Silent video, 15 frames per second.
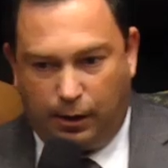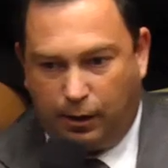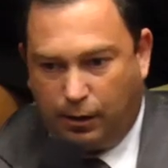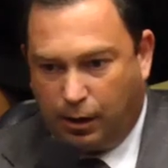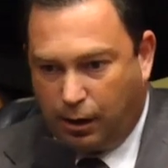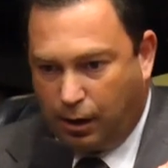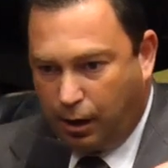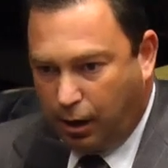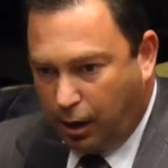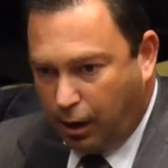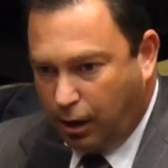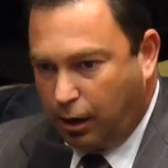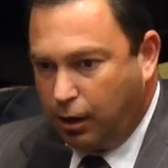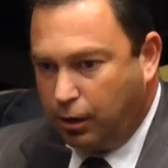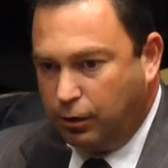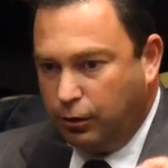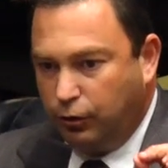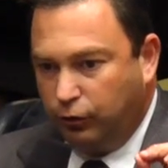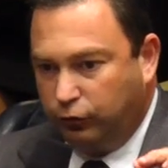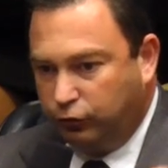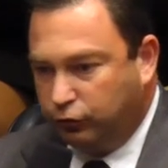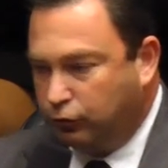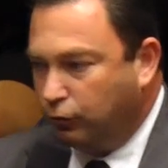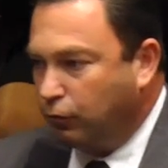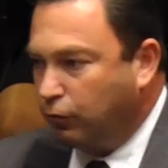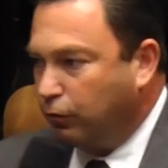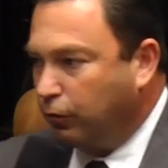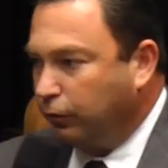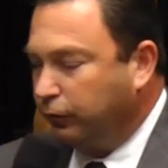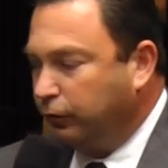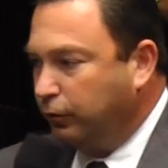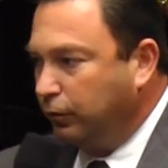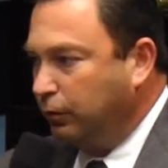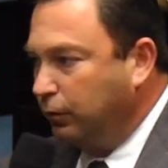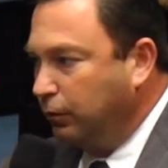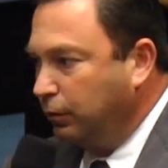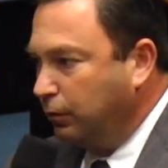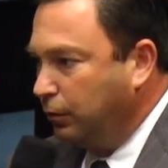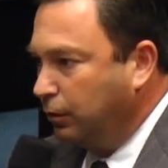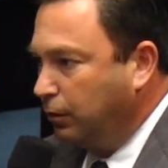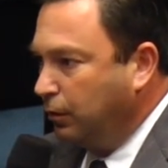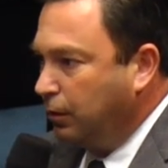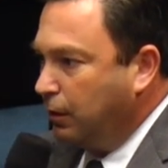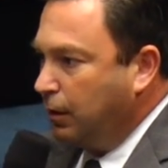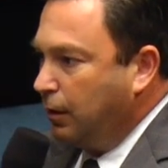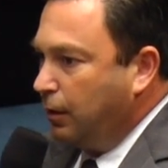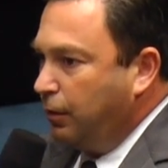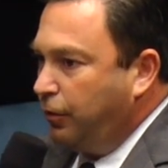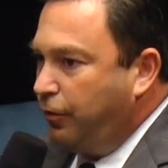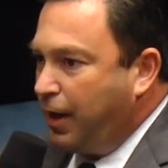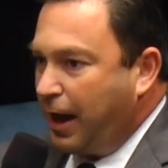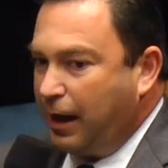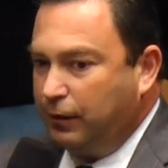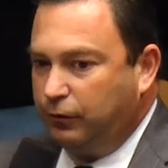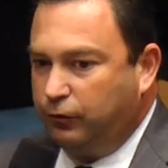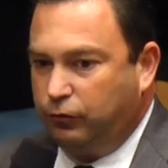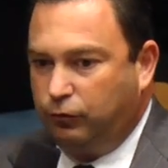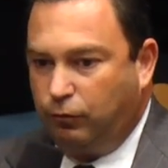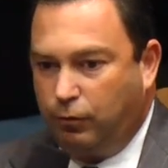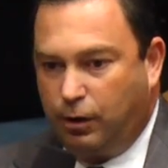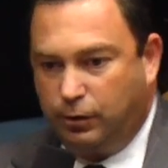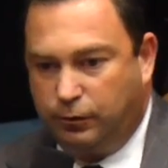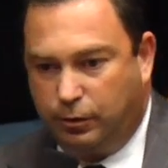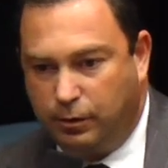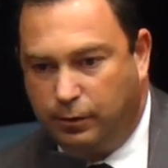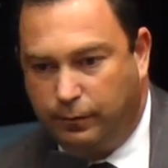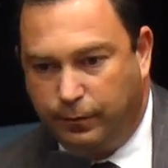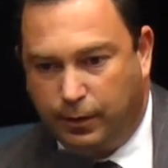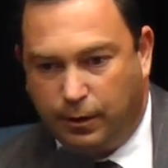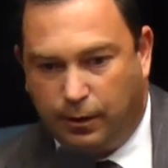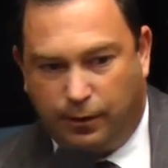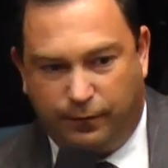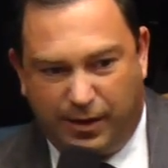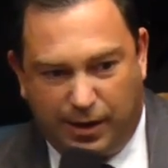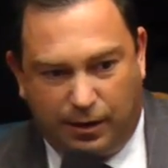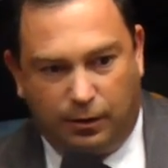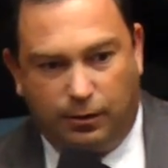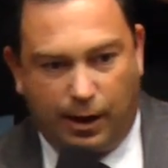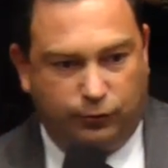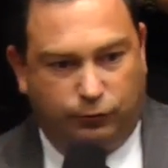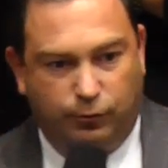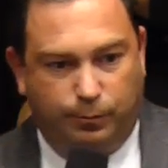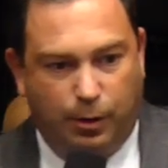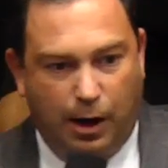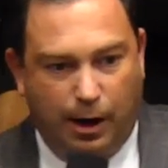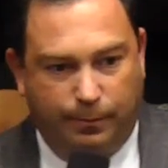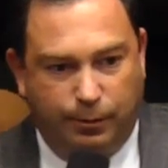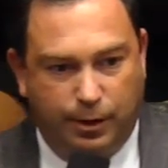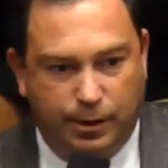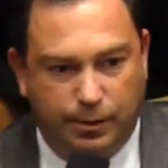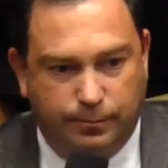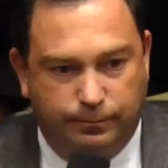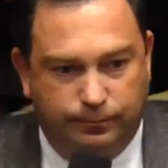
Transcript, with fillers: in our schools that sort of intellectual property?